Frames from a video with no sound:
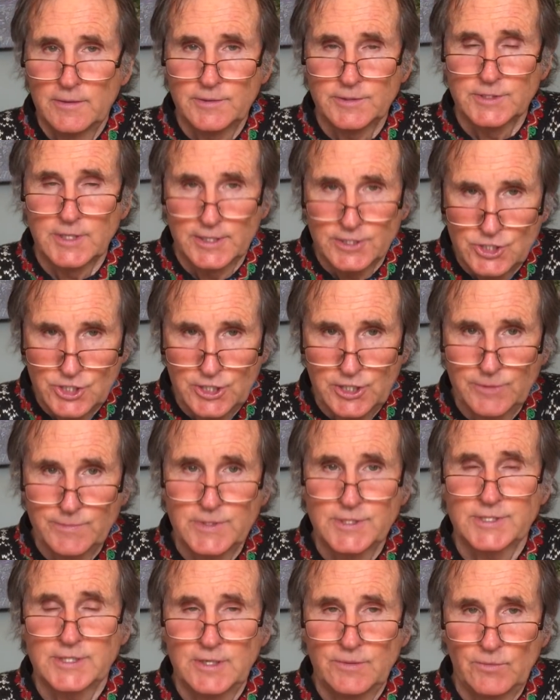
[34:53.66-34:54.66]
There's
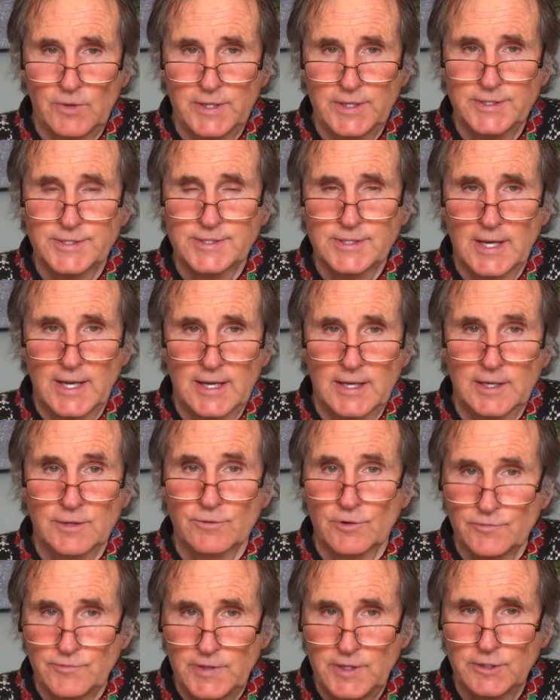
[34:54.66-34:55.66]
legitimacy in what he's saying.
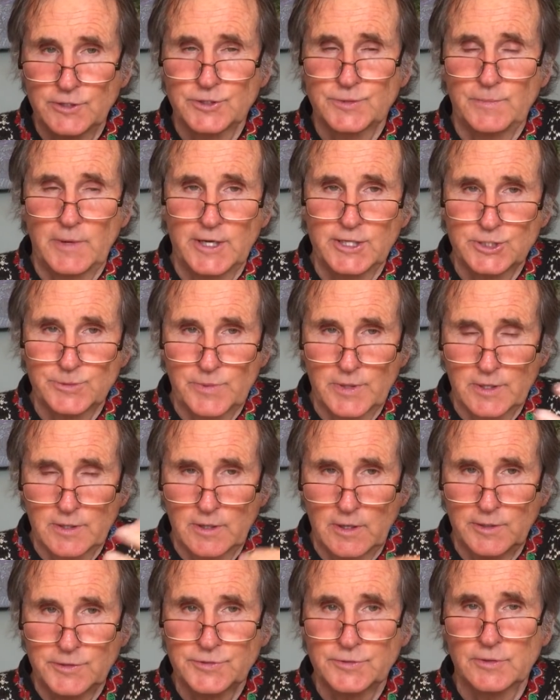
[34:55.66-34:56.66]
It reveals much, but
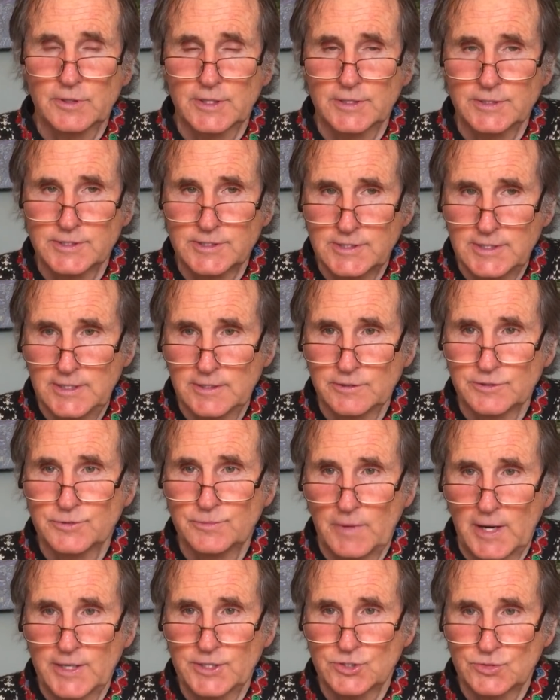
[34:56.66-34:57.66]
it also
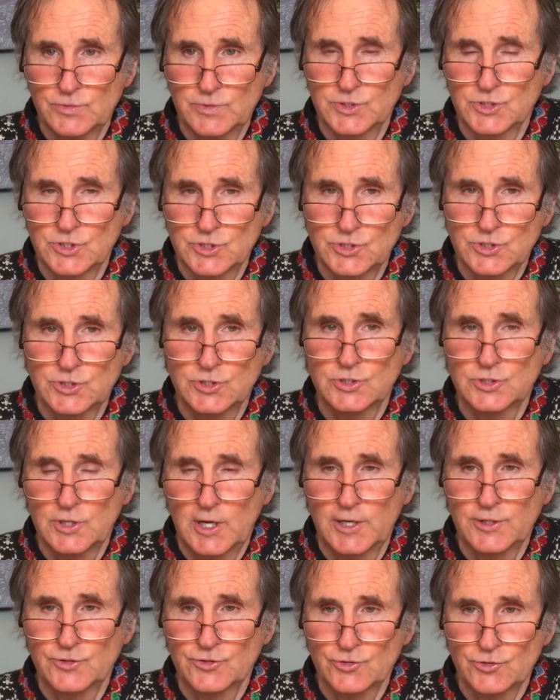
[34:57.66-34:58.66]
conceals much, which is just
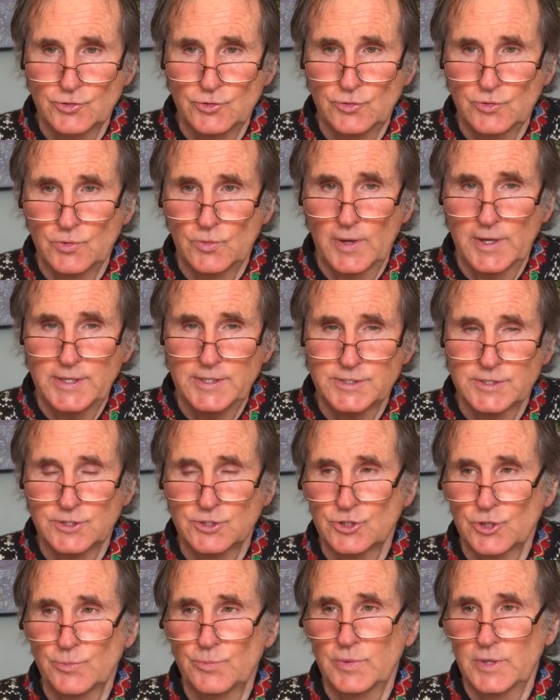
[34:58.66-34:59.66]
not true, the way he's
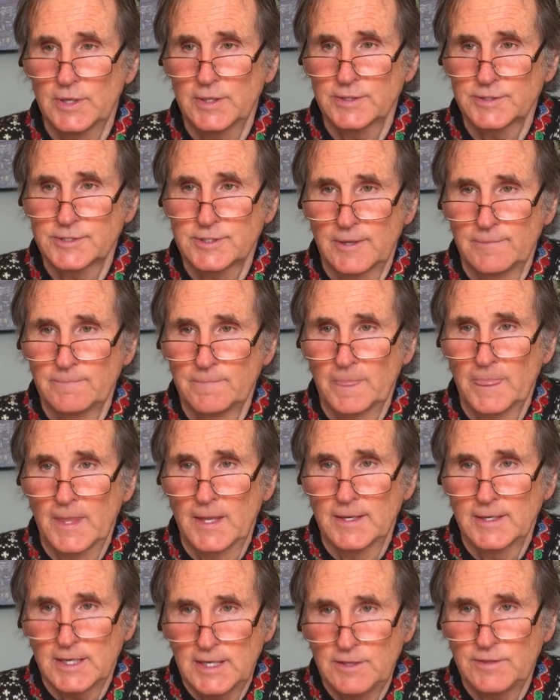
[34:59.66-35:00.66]
interpreting some
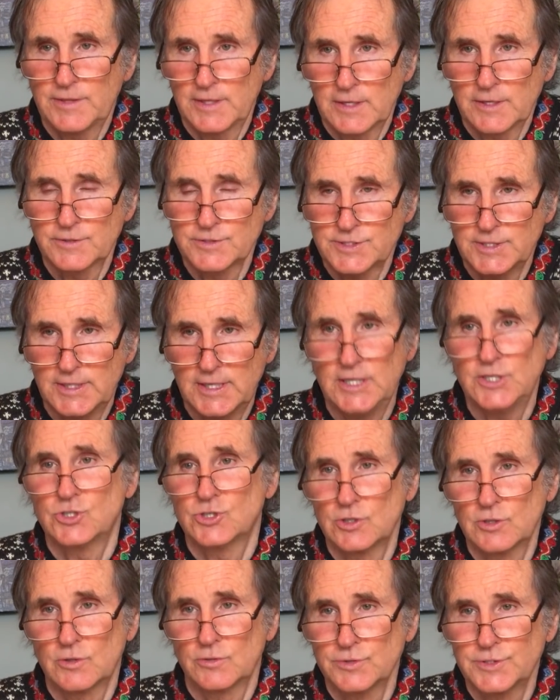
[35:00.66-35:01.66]
key thinkers in
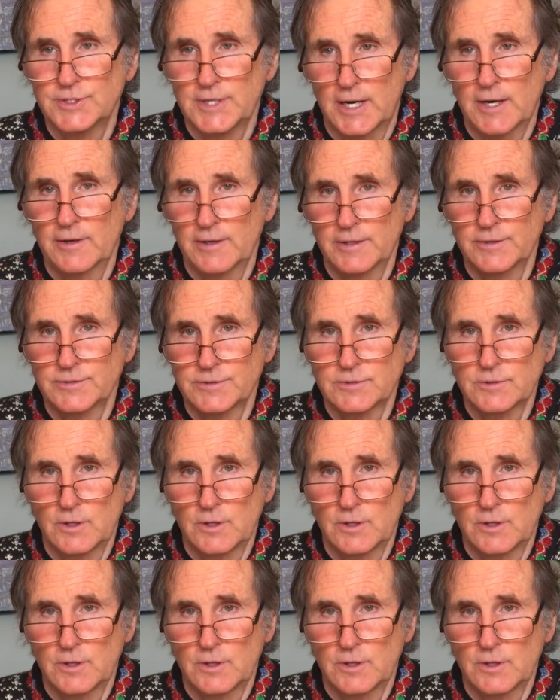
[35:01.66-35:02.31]
each of those areas.